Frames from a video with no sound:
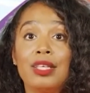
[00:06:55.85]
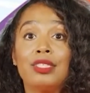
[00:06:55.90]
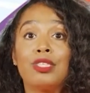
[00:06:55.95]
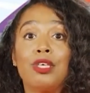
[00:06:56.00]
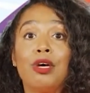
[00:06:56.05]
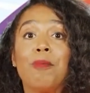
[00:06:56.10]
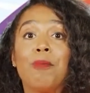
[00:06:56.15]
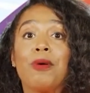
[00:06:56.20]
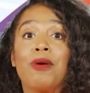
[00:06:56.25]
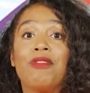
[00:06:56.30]

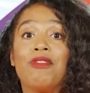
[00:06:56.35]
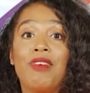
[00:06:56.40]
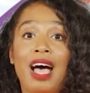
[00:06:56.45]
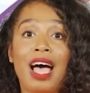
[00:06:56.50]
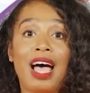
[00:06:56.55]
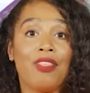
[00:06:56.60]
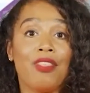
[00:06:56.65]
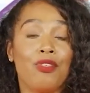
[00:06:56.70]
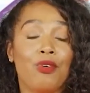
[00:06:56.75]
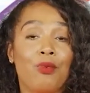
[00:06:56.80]
to
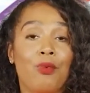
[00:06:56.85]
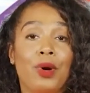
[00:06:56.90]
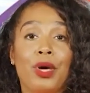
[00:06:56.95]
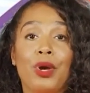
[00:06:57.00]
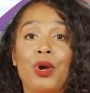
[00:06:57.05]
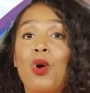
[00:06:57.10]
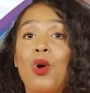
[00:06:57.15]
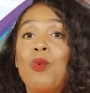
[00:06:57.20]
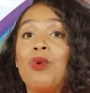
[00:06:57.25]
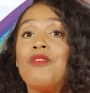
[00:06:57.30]
provide the
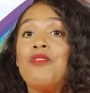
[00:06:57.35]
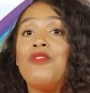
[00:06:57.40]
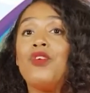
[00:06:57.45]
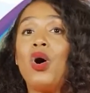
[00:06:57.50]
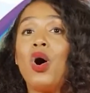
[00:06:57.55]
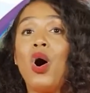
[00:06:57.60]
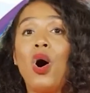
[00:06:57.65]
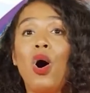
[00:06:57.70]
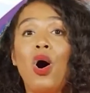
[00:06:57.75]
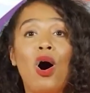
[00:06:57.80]
widow with
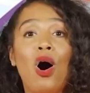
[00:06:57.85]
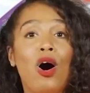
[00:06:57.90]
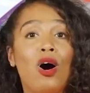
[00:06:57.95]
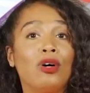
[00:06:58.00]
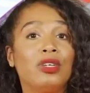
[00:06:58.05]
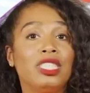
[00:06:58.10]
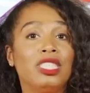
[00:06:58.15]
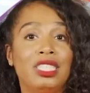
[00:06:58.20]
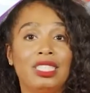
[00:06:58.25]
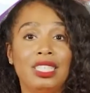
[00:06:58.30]

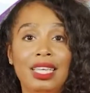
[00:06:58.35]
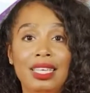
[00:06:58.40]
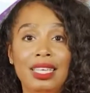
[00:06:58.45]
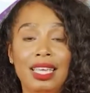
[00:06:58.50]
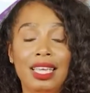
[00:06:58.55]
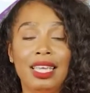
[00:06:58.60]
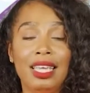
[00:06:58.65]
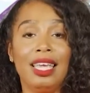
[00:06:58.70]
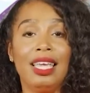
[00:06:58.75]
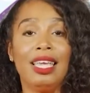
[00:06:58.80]
all she
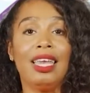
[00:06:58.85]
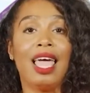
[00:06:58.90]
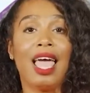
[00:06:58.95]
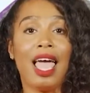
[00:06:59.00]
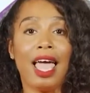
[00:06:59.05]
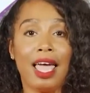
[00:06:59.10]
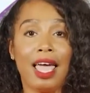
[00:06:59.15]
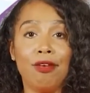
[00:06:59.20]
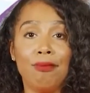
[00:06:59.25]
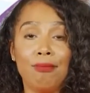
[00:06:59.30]
needed
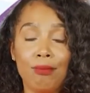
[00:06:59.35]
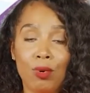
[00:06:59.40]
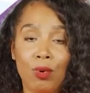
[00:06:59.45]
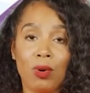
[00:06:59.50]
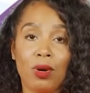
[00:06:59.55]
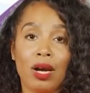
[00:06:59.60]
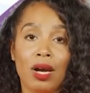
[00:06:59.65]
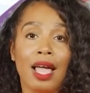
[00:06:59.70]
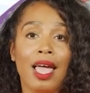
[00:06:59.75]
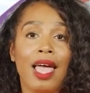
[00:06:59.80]
and
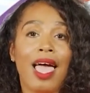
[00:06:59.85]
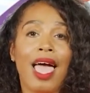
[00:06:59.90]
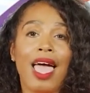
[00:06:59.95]
more.